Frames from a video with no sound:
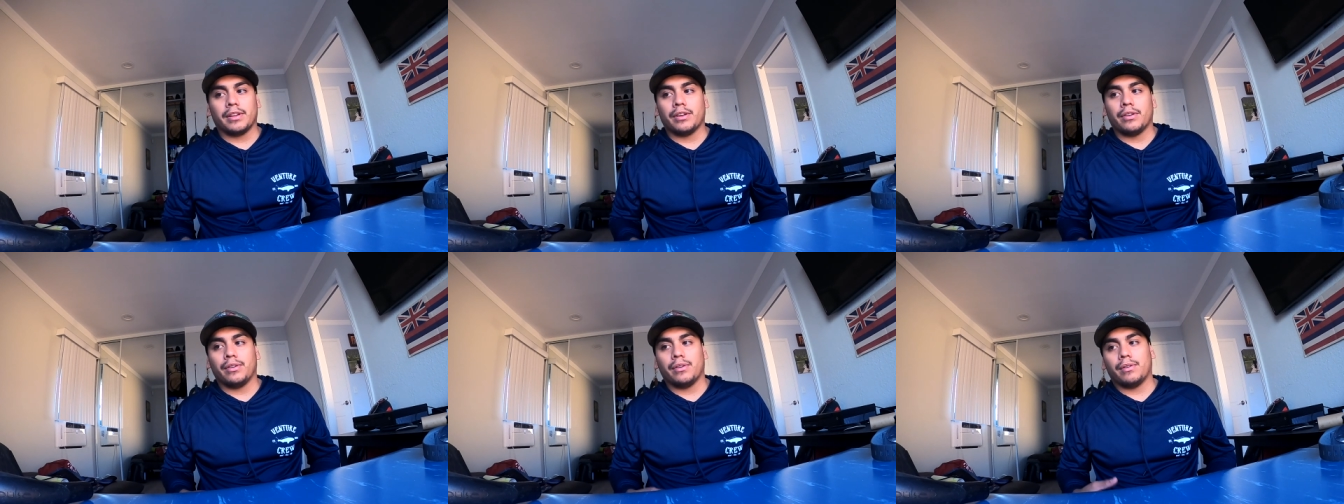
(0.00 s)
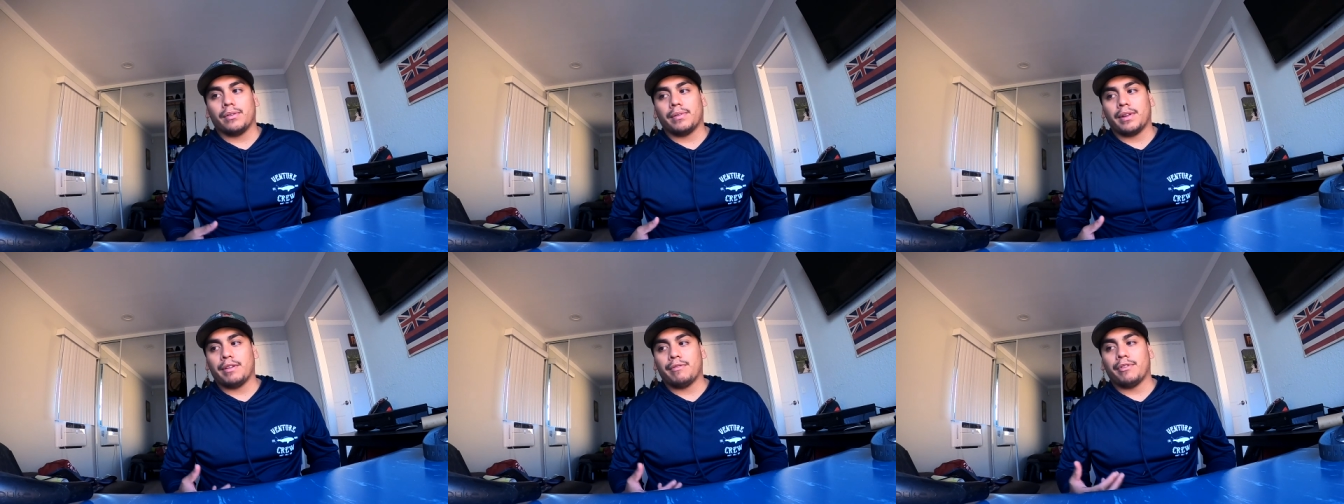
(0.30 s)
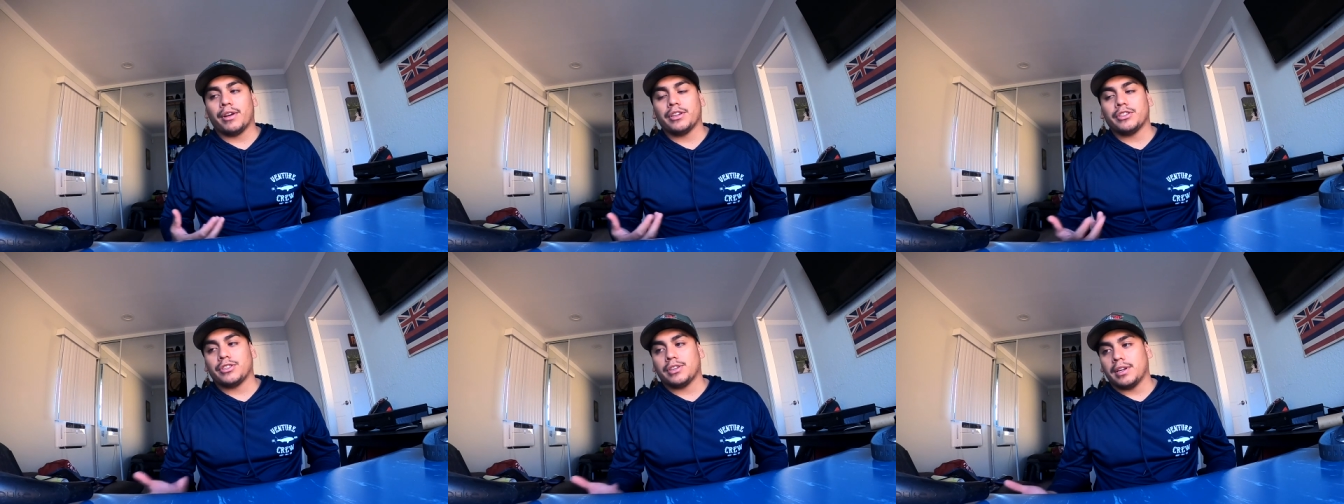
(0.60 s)
You know,
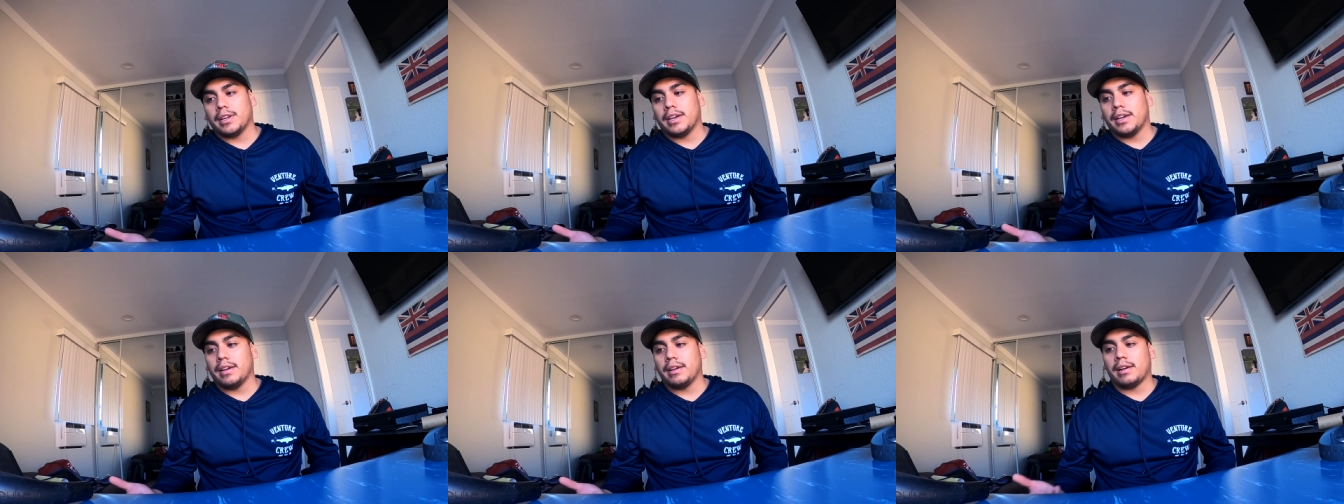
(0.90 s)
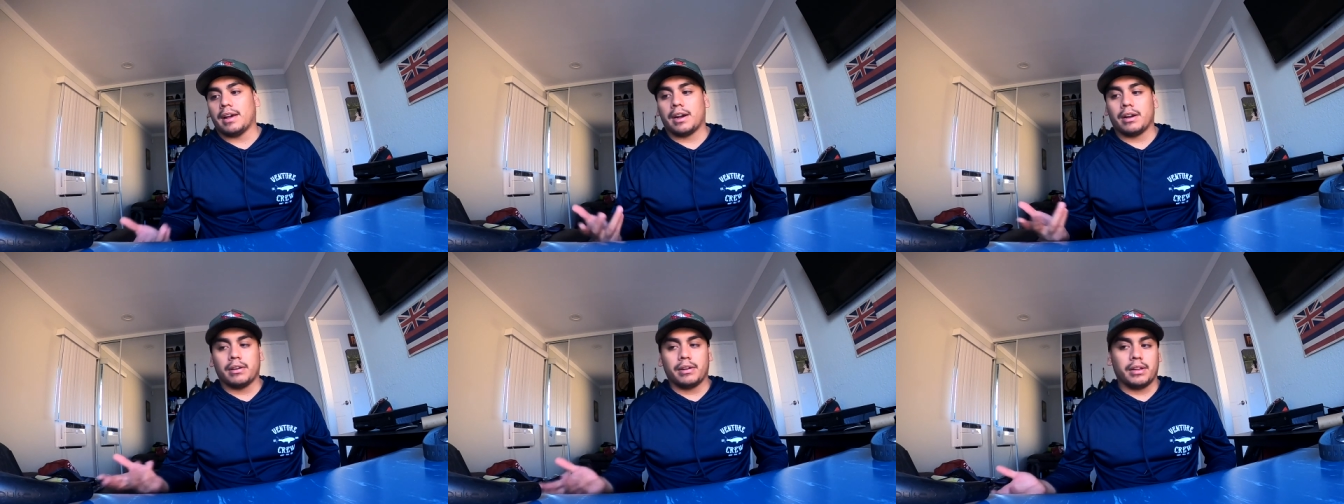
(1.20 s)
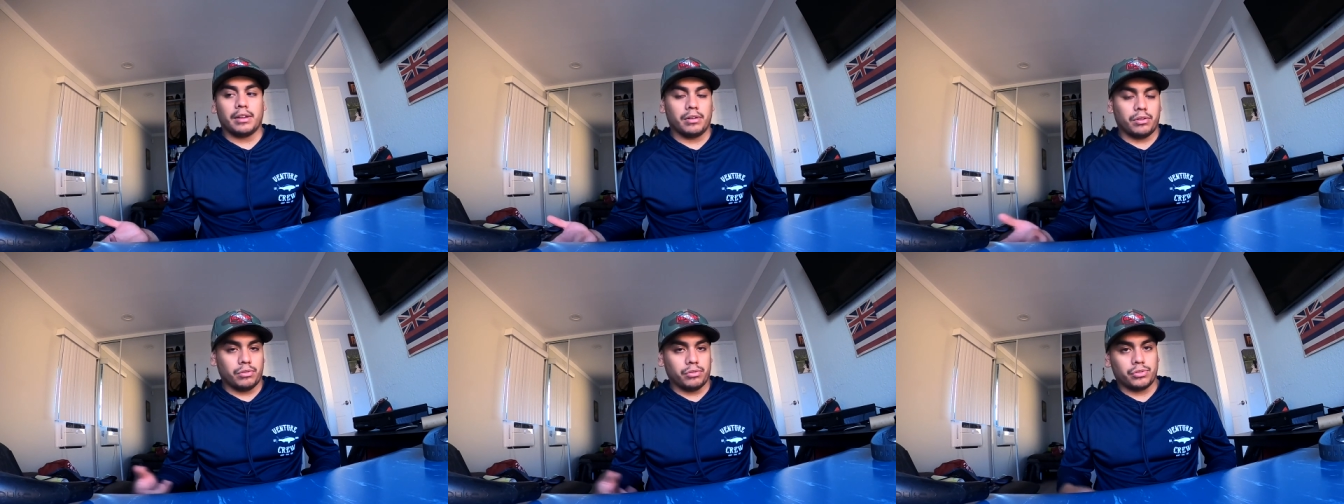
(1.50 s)
eventually I can
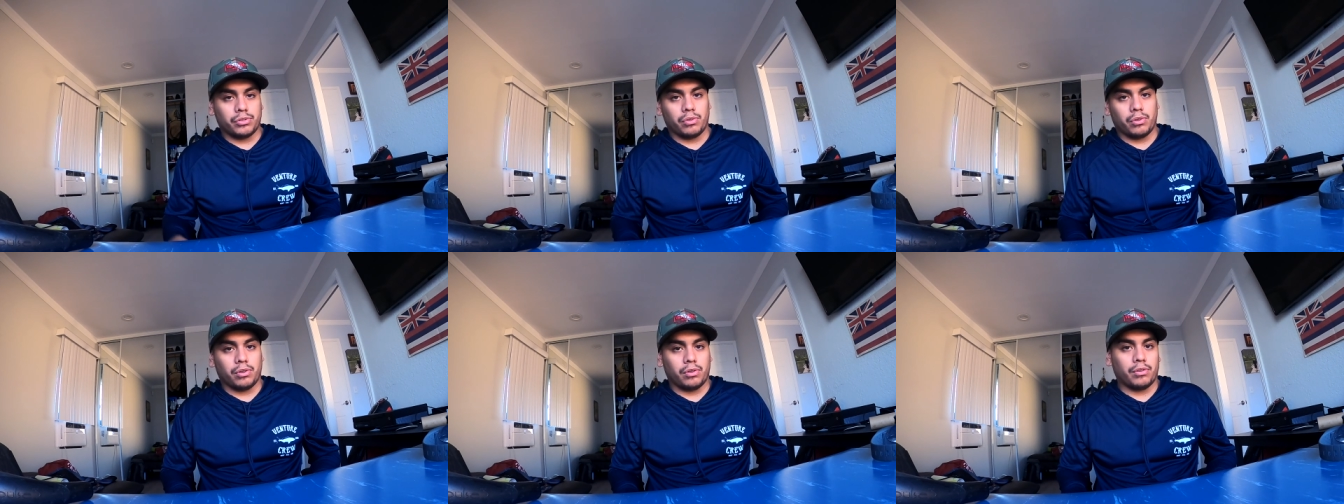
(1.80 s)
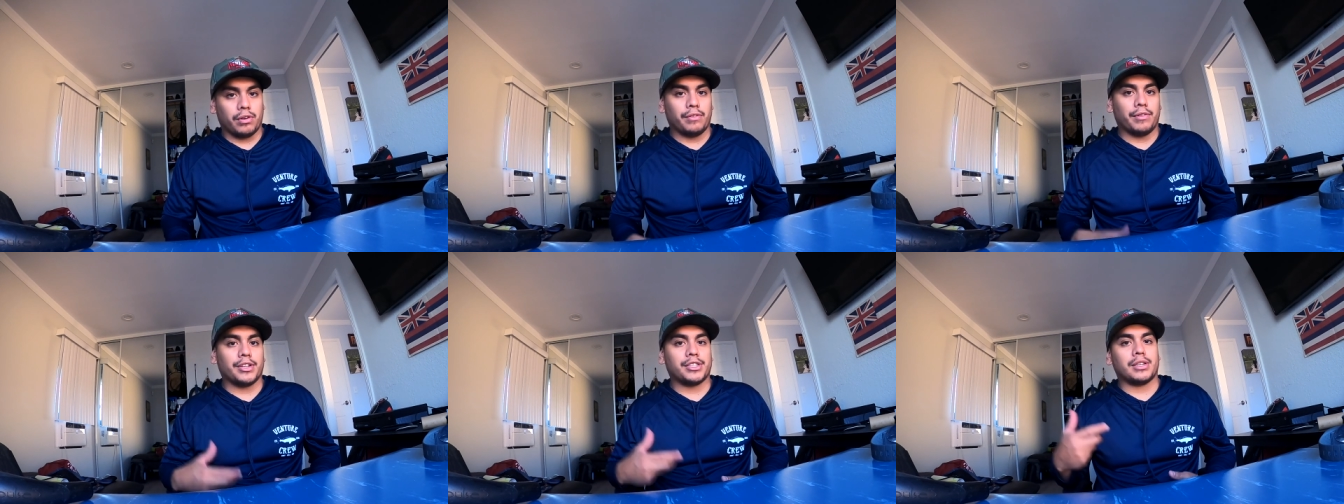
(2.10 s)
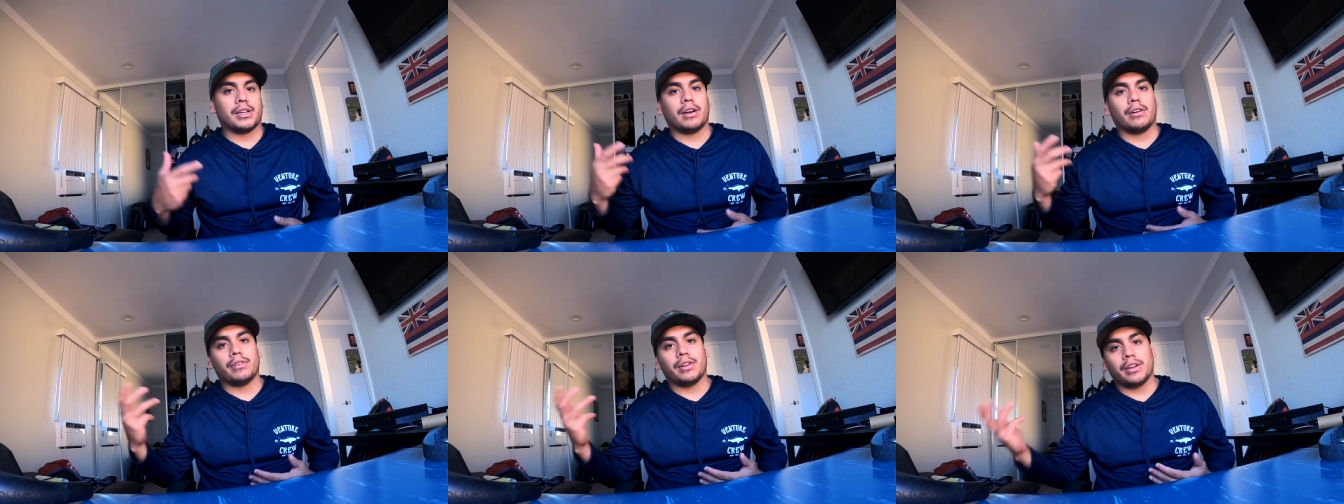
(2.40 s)
need a new snorkel,
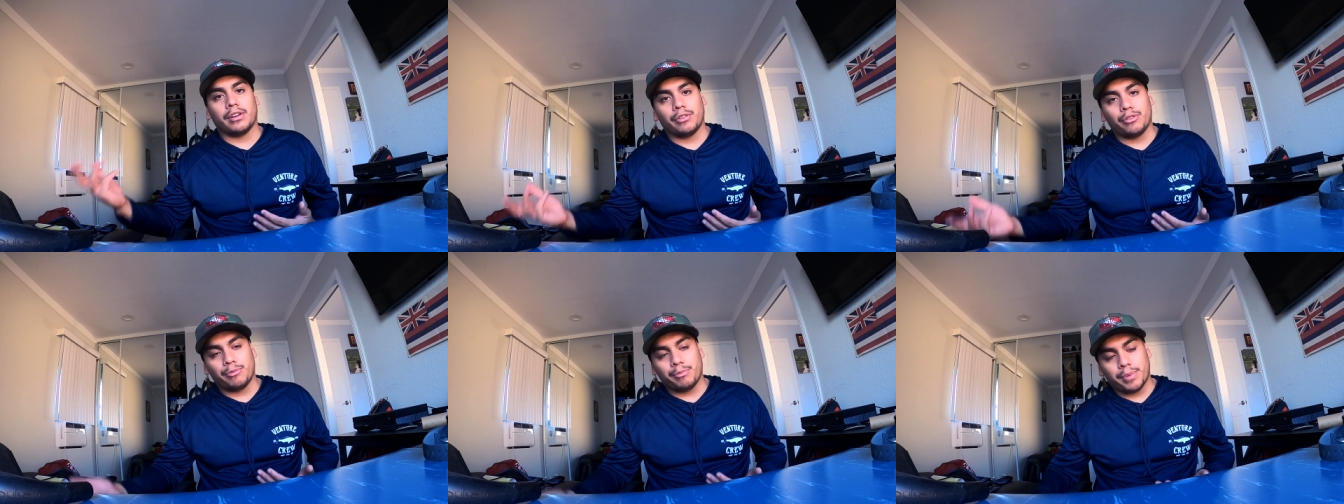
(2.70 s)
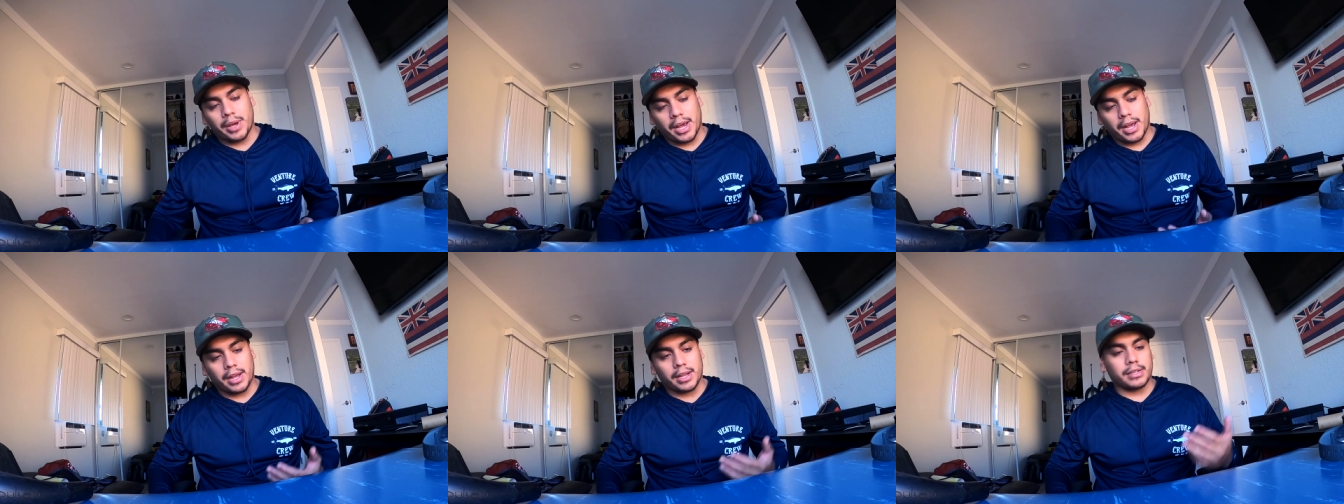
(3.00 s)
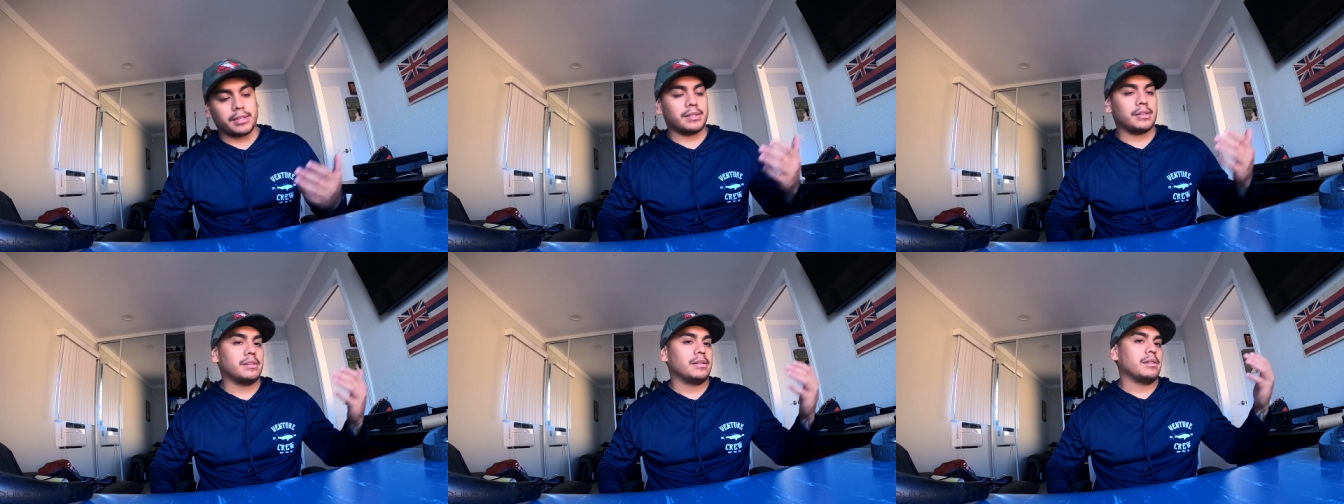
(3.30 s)
eventually I'll need a new
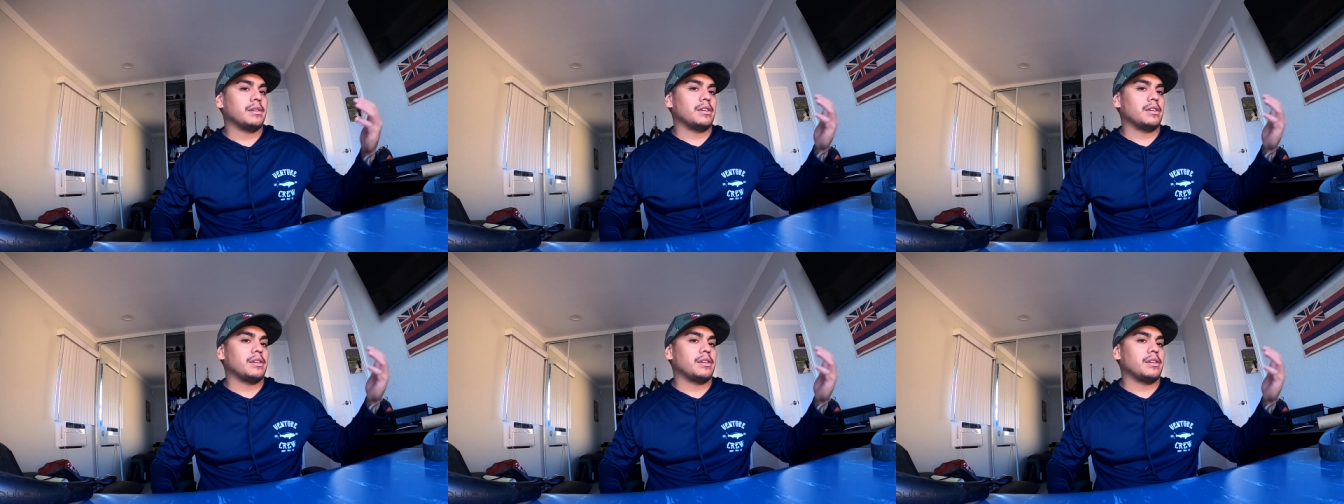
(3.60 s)
mask,